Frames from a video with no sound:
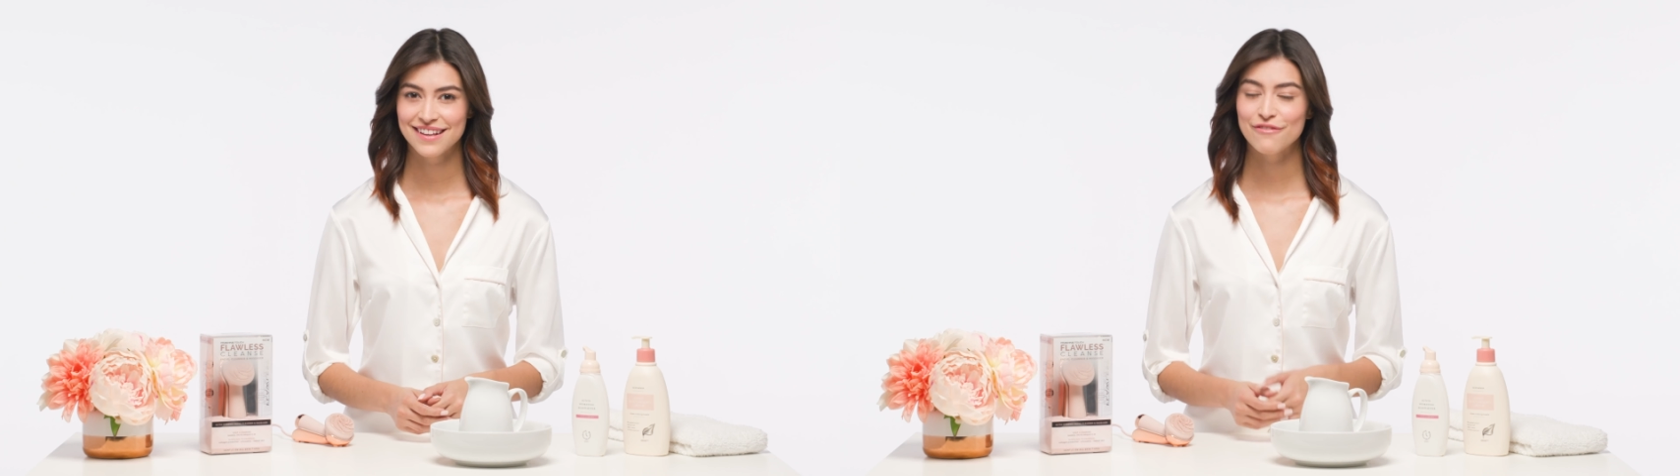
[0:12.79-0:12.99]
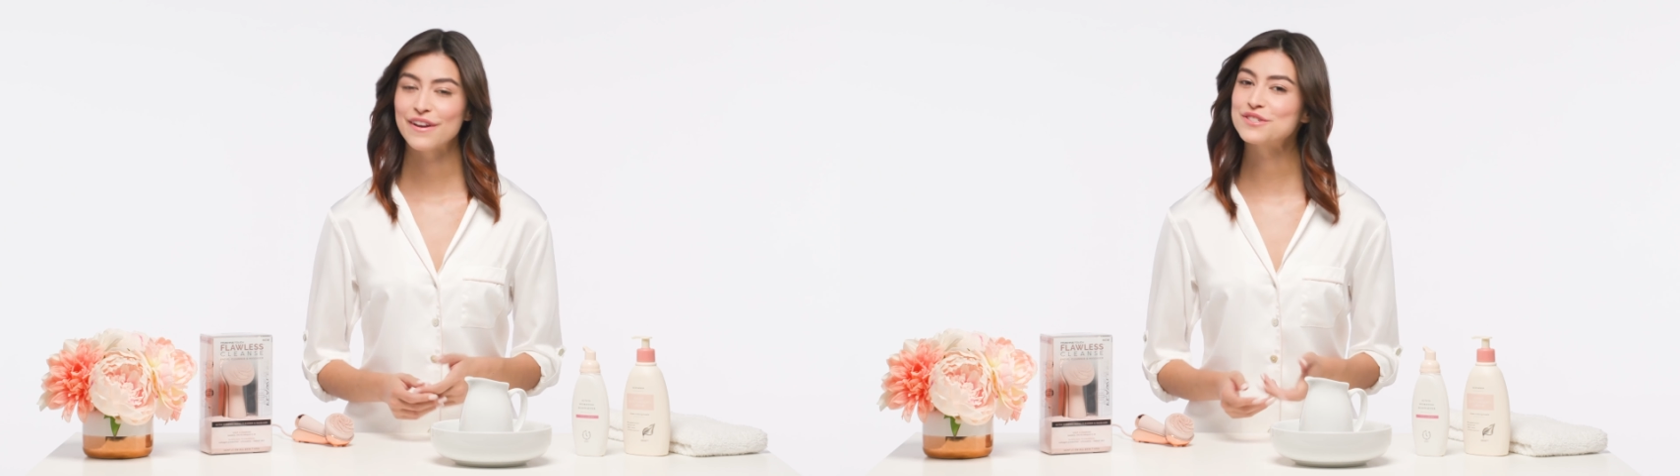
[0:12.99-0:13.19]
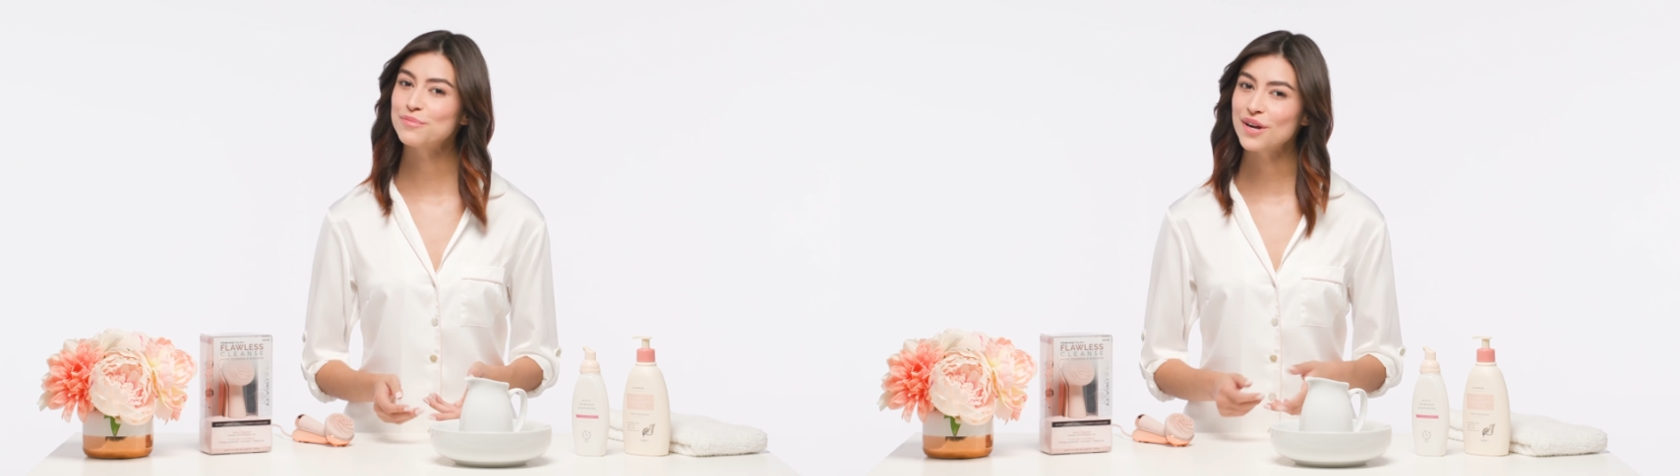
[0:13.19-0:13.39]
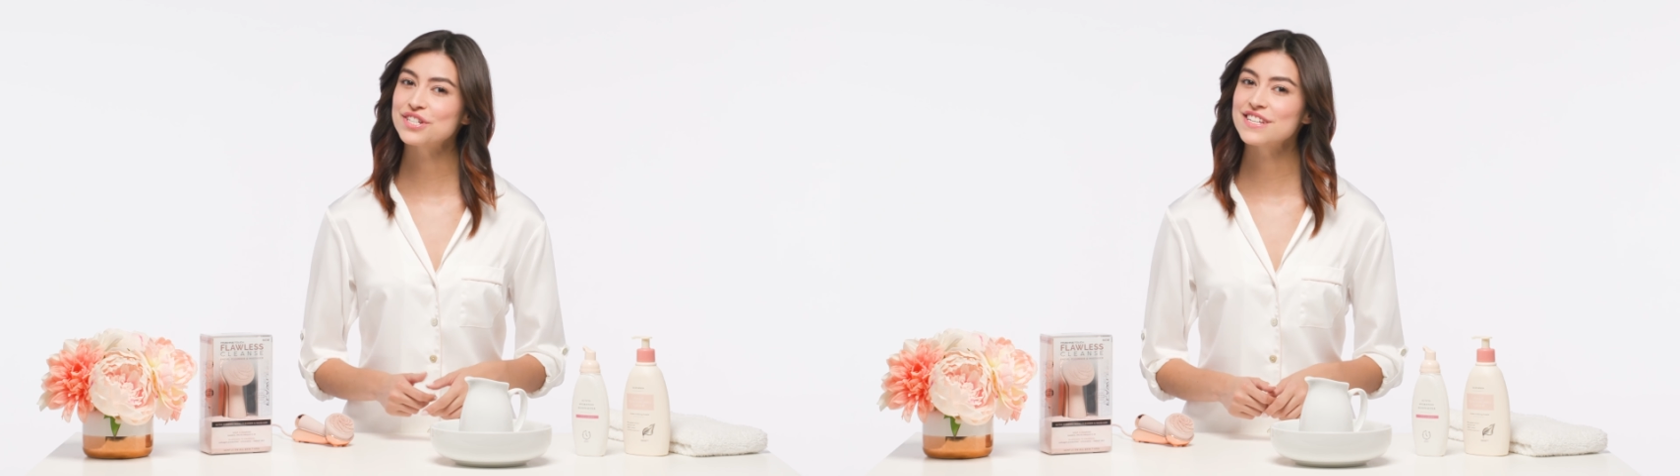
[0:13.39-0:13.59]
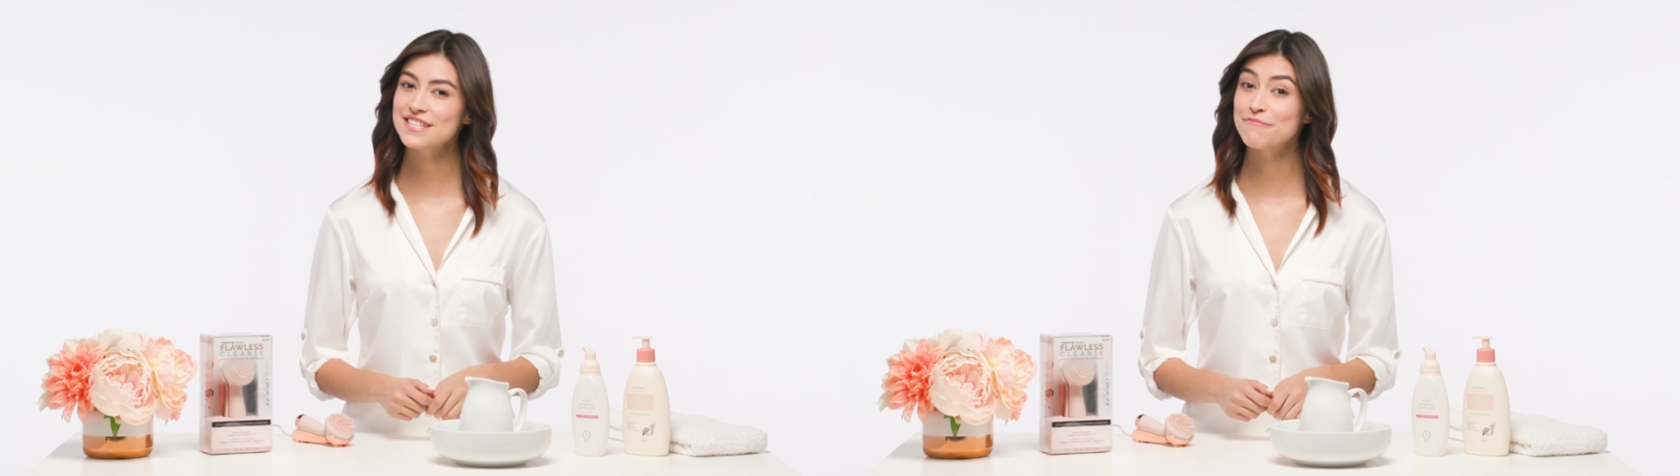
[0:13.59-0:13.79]
Facial
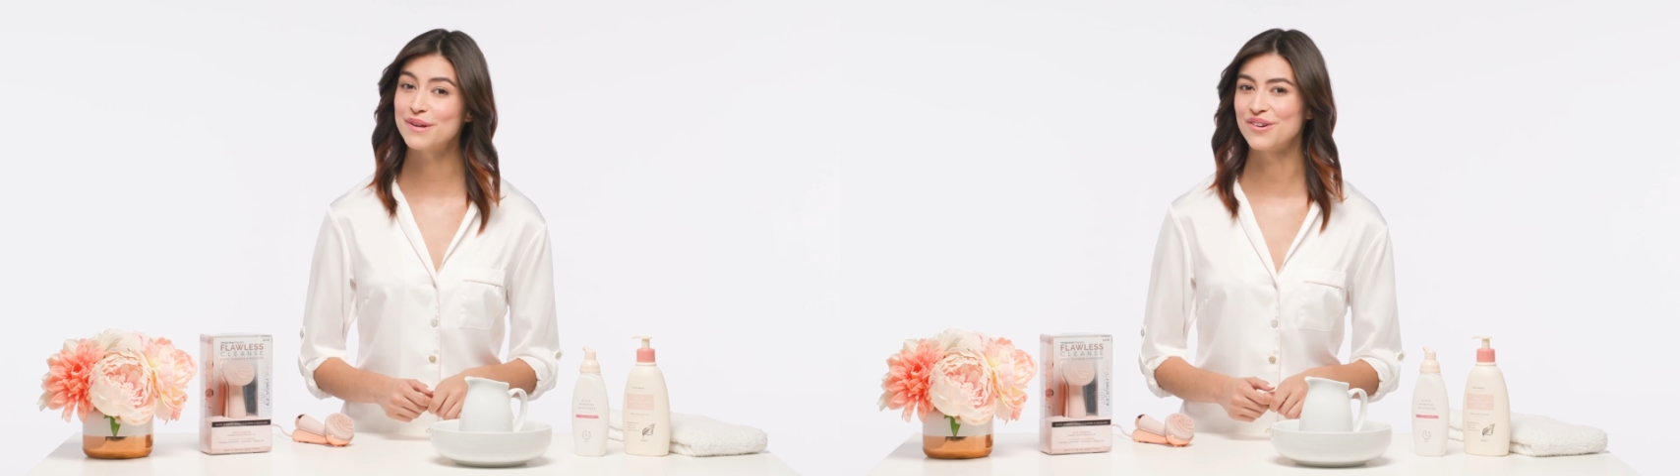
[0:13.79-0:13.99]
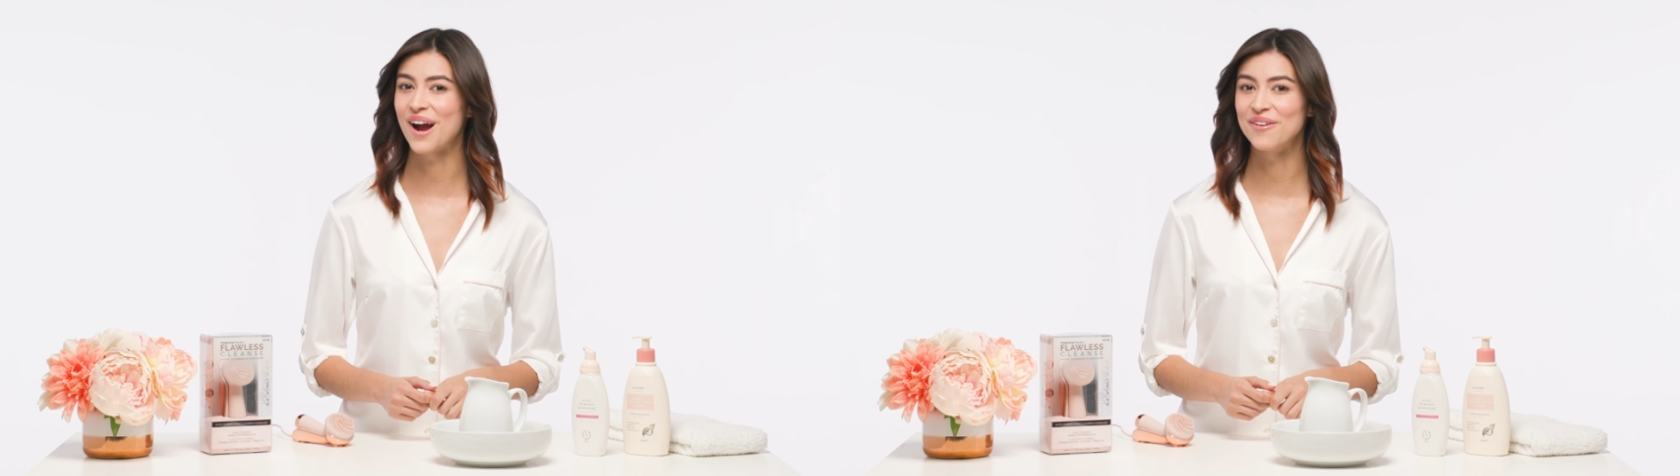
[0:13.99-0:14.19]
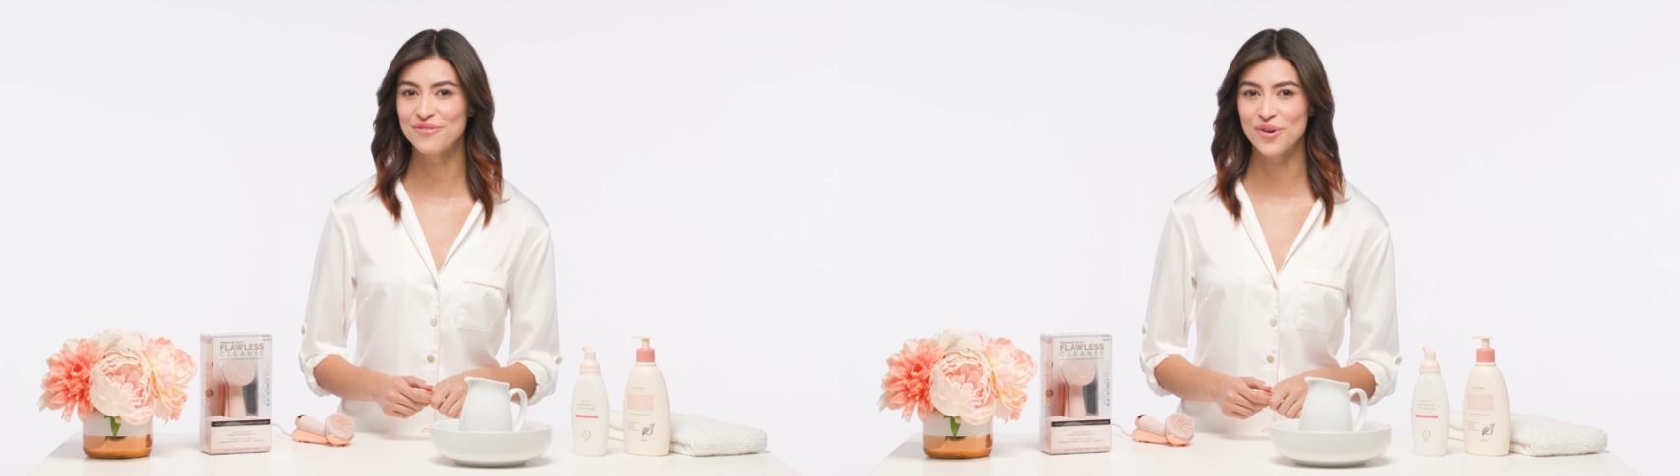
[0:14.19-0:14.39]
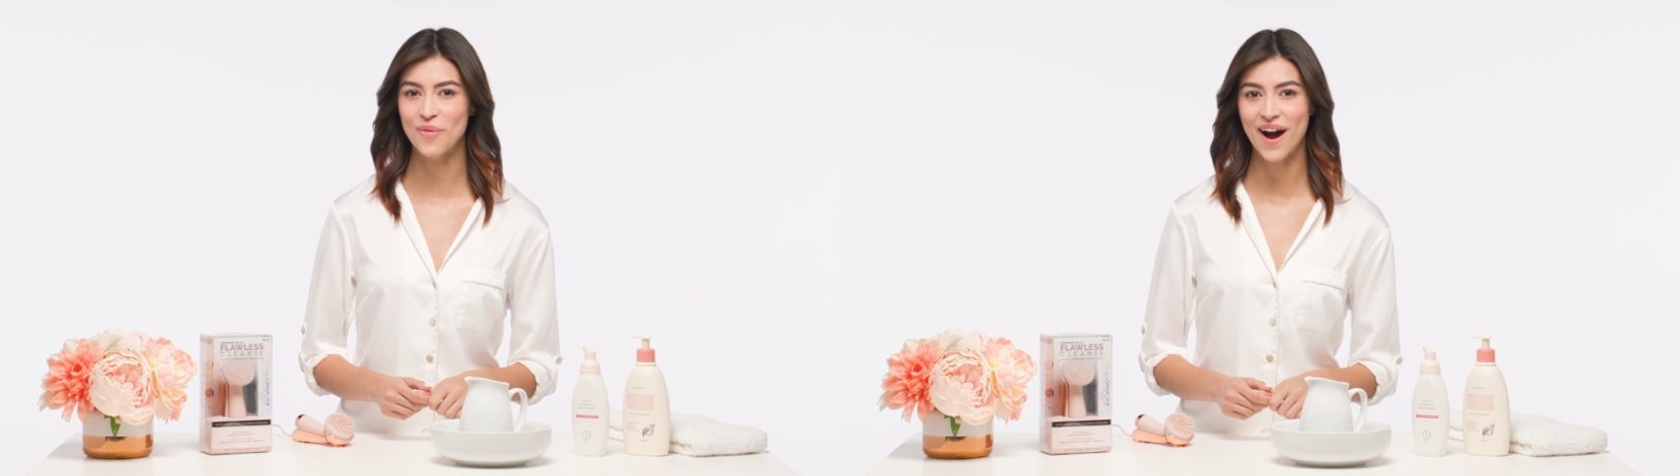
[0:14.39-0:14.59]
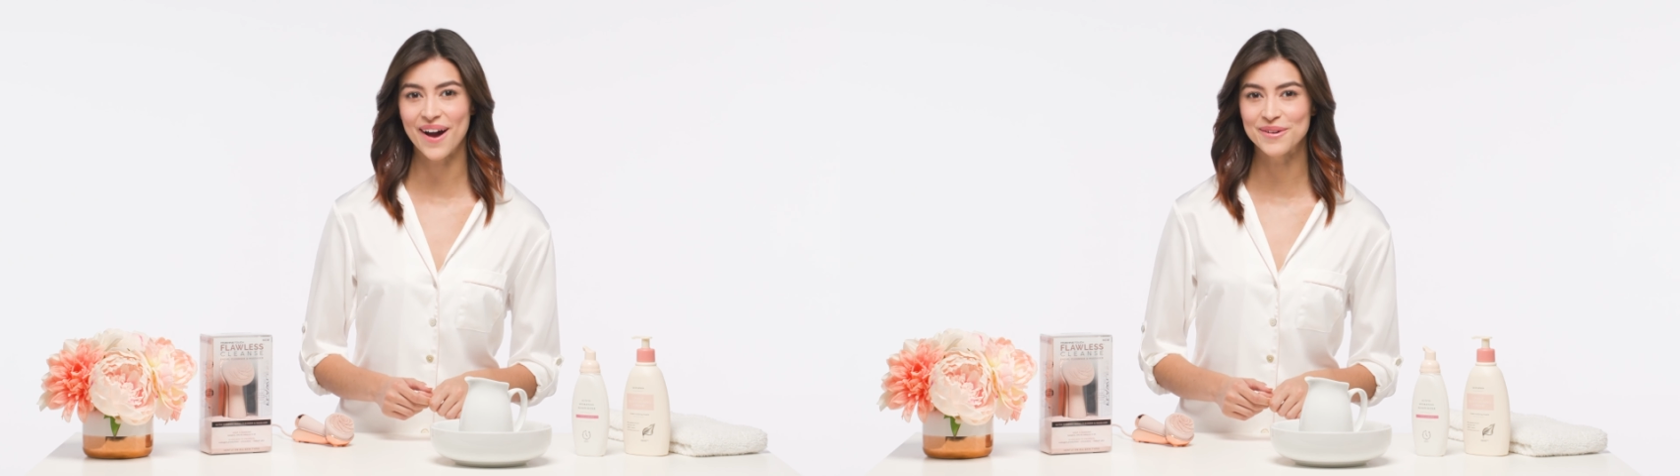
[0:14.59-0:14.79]
brushes have been around for a
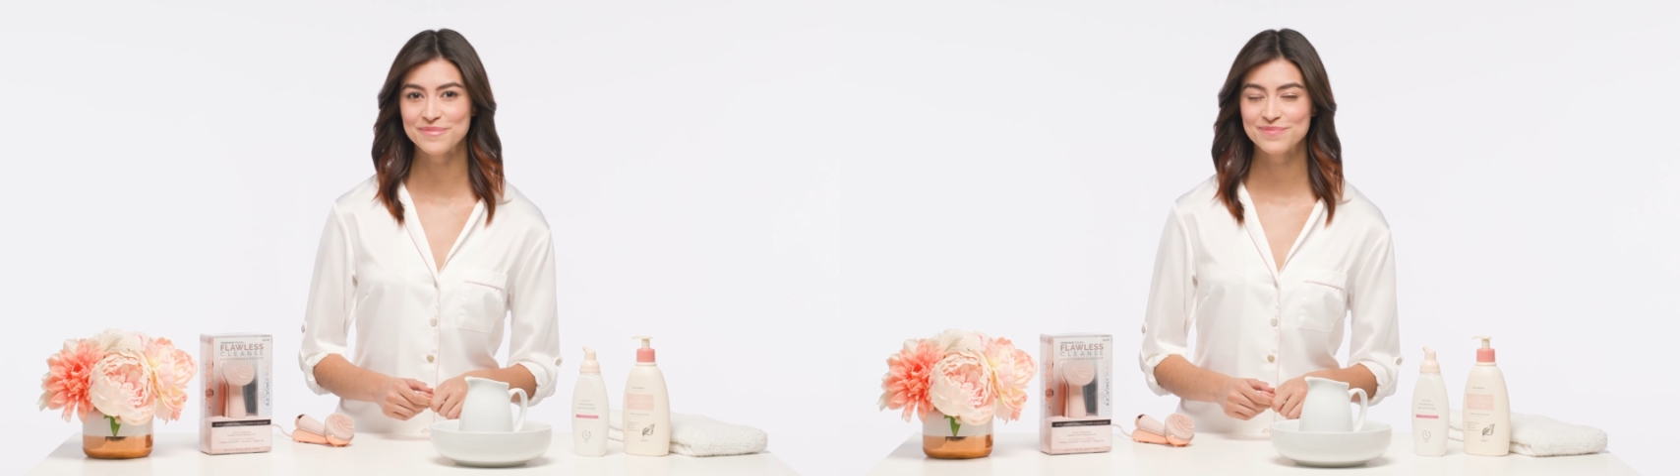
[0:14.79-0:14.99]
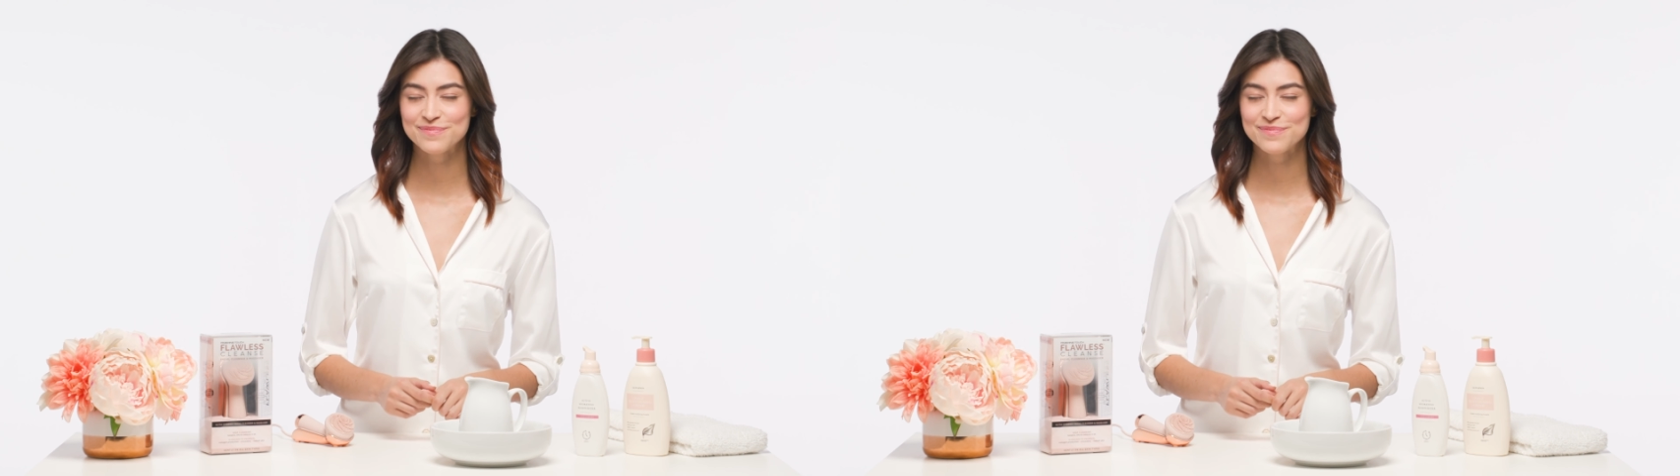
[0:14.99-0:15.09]
while,